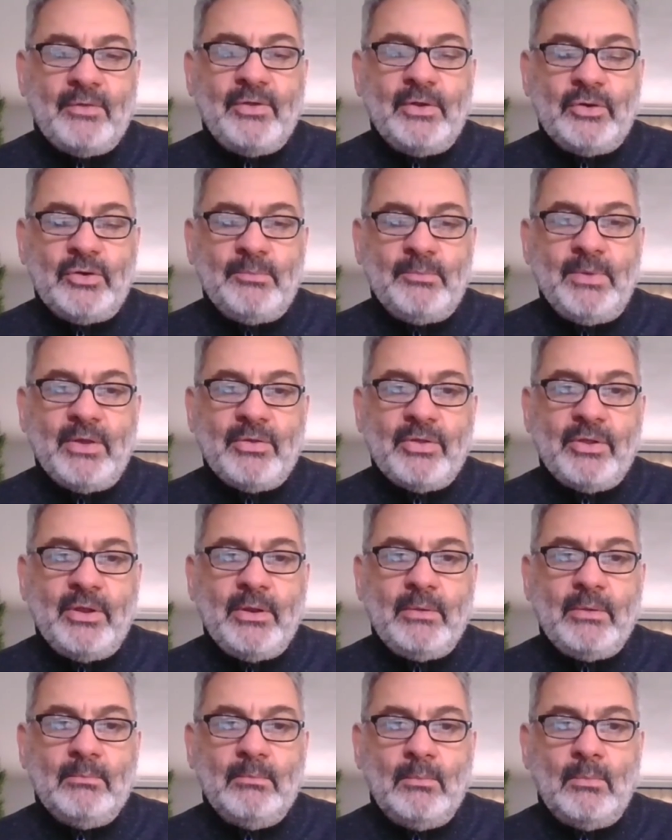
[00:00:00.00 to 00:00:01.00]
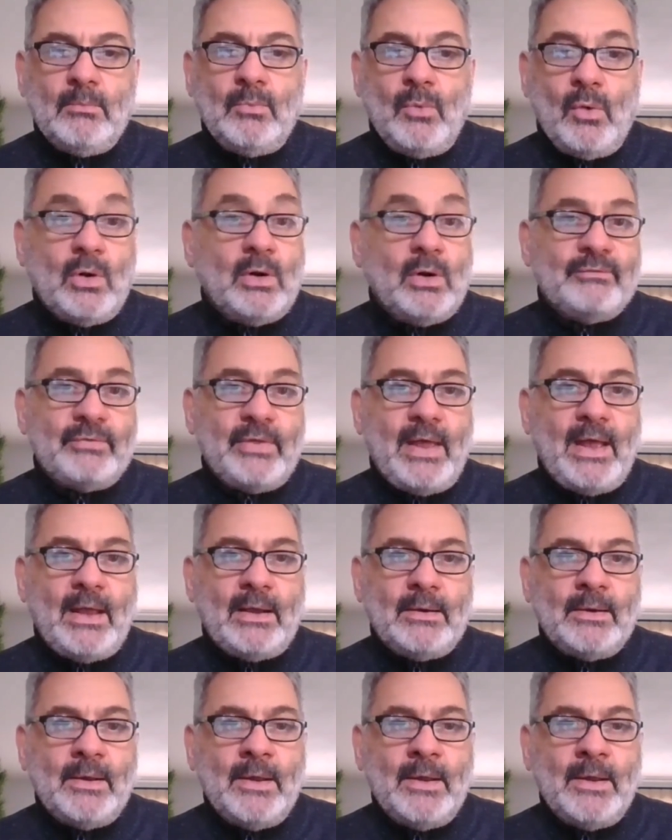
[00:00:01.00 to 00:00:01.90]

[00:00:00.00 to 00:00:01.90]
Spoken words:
think you may see more of that.